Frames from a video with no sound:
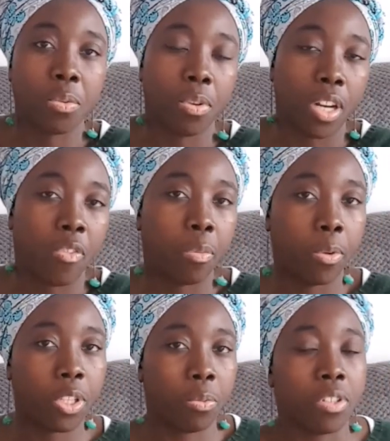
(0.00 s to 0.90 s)
one,
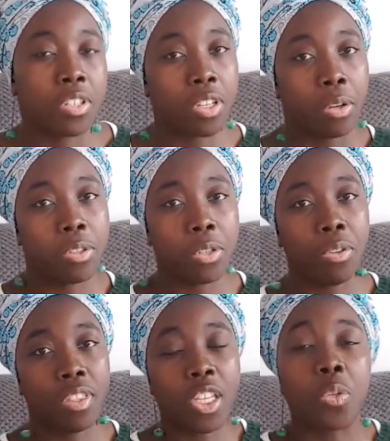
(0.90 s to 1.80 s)
everybody wants to go to
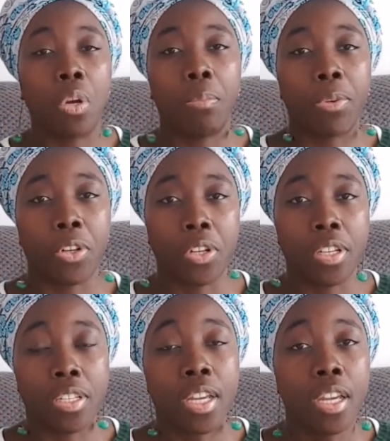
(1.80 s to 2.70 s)
this one
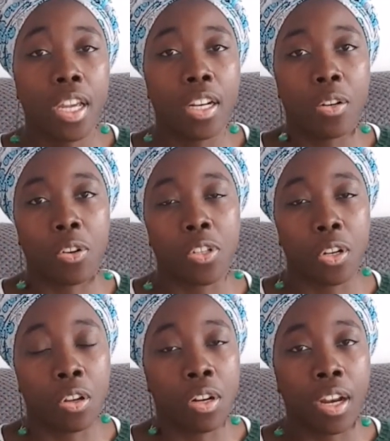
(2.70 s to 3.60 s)
because it looks a
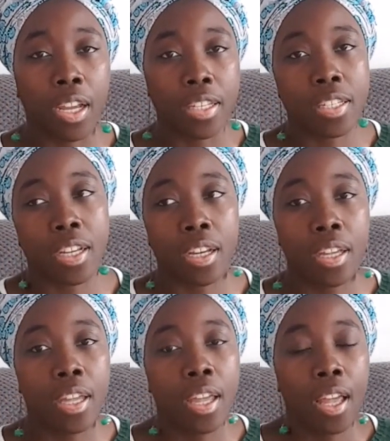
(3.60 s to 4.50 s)
lot nicer
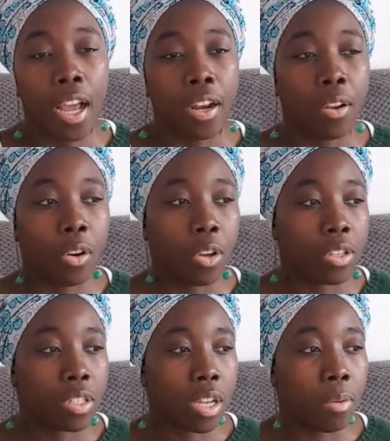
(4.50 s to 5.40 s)
and a
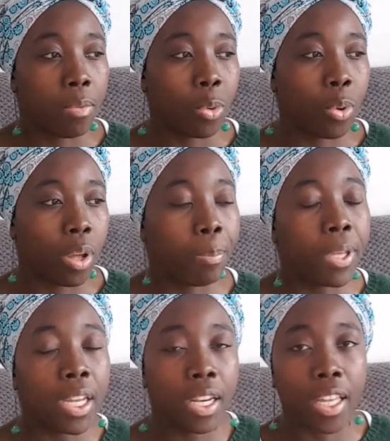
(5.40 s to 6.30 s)
lot more
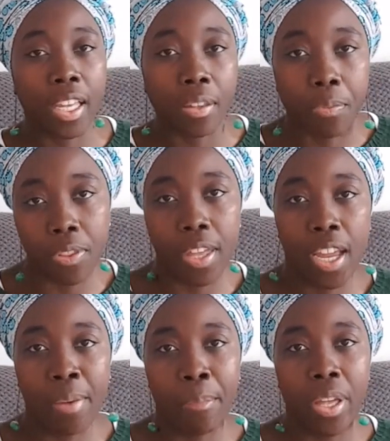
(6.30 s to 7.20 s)
appealing for
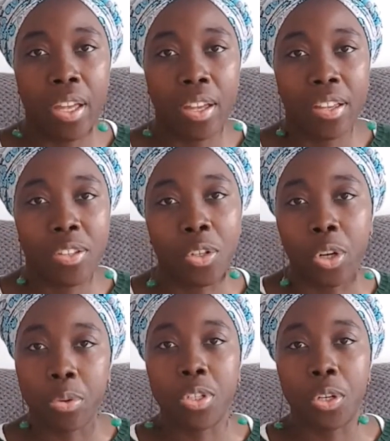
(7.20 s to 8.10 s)
them to
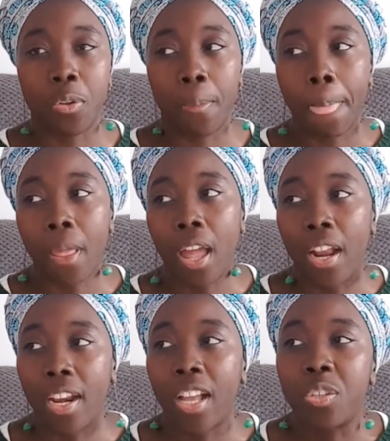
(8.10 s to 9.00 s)
go to.
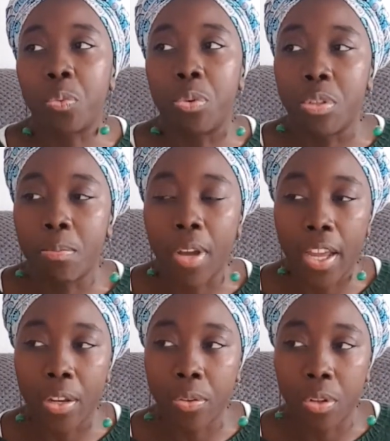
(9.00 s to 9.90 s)
And that was my